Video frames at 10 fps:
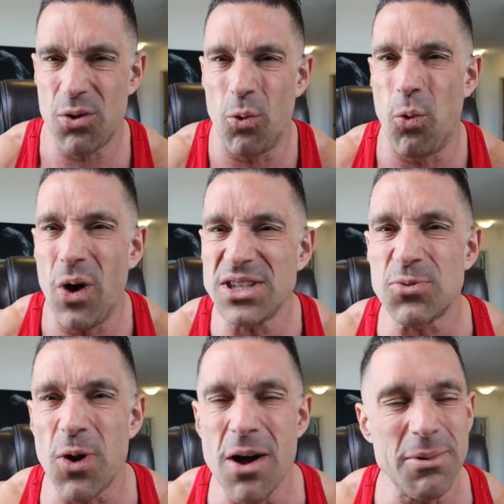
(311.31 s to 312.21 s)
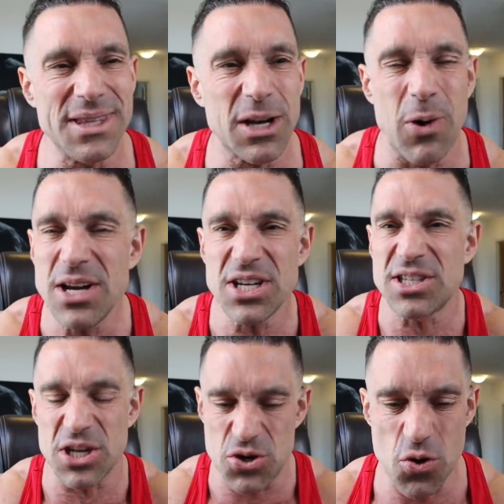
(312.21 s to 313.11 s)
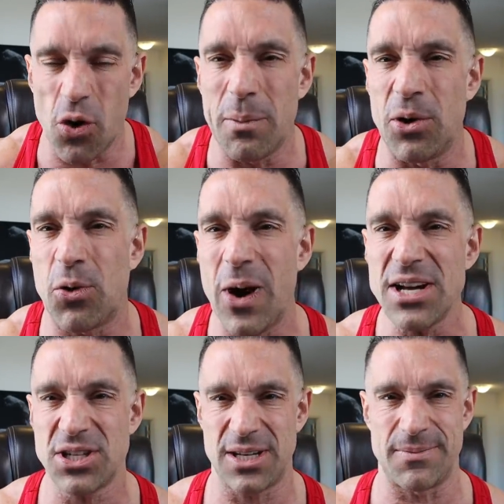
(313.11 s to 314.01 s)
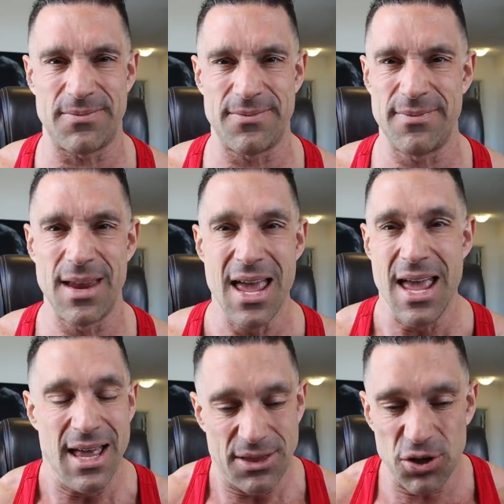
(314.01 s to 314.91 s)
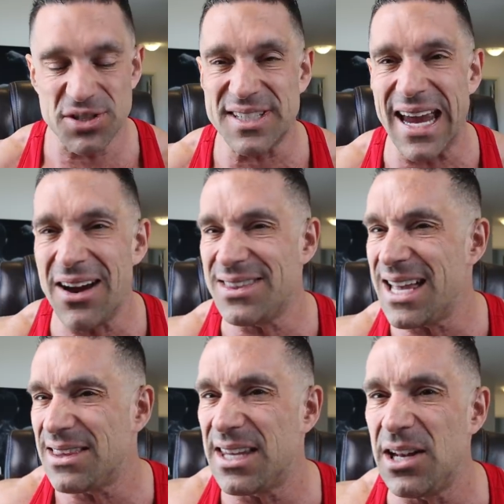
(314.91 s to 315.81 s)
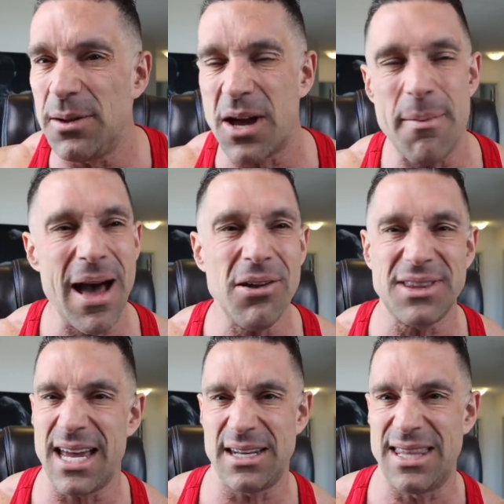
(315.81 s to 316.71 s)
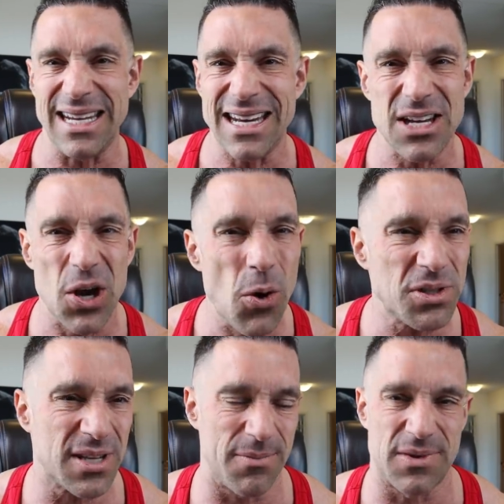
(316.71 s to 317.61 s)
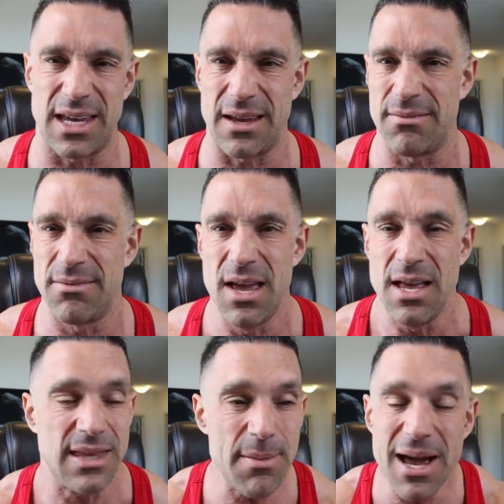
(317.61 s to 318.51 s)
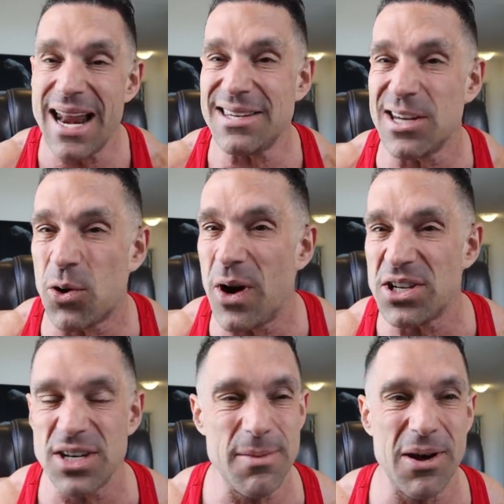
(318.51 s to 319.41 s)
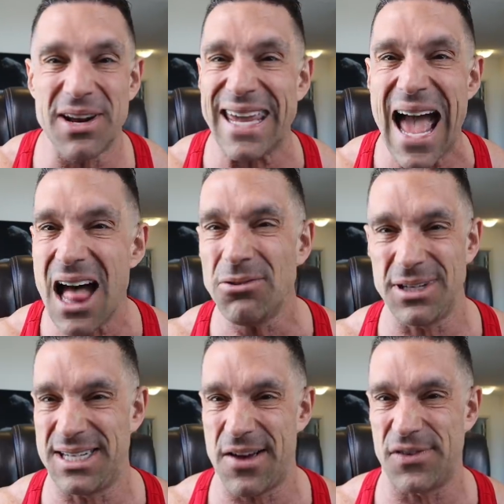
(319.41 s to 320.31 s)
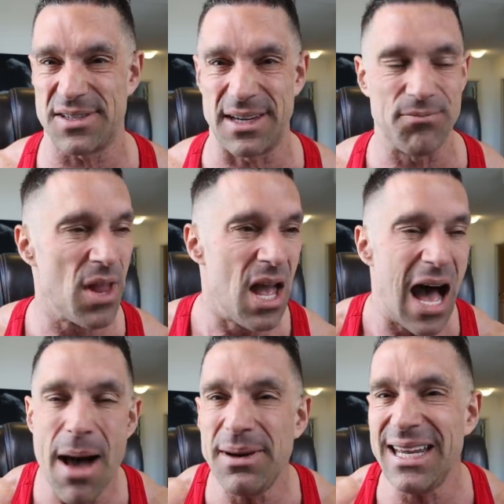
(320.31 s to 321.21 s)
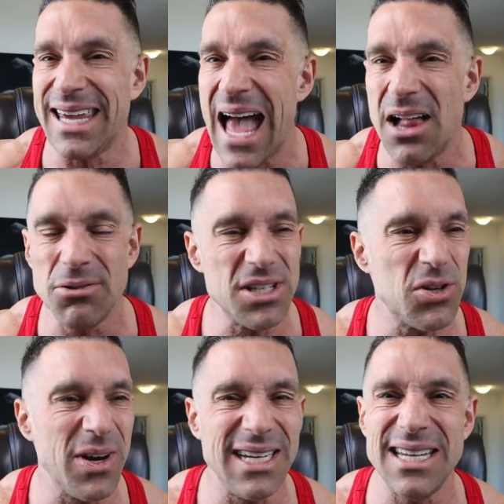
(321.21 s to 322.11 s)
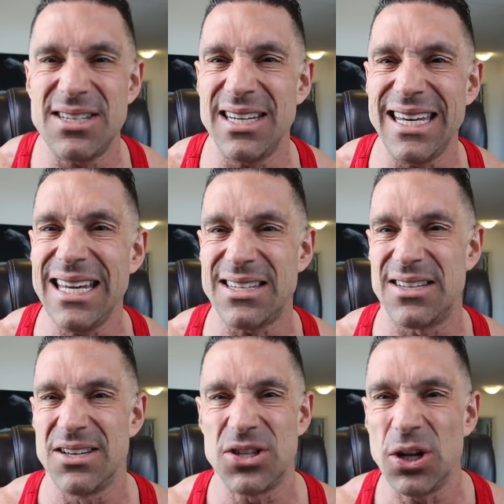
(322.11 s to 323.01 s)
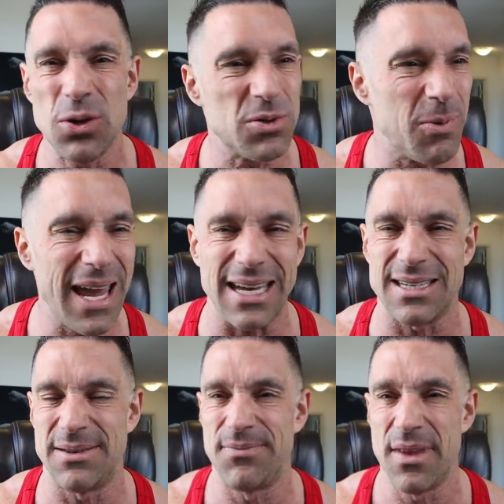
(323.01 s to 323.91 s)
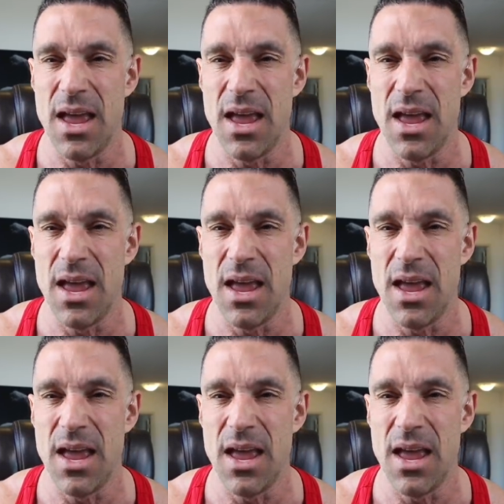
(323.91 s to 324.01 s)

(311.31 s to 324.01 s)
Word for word: what's wrong with the question? It's a normal question. They're scared that it'll come out that they didn't know something. They might ask a question about a calorie deficit. How many calories do I need to eat to lose weight?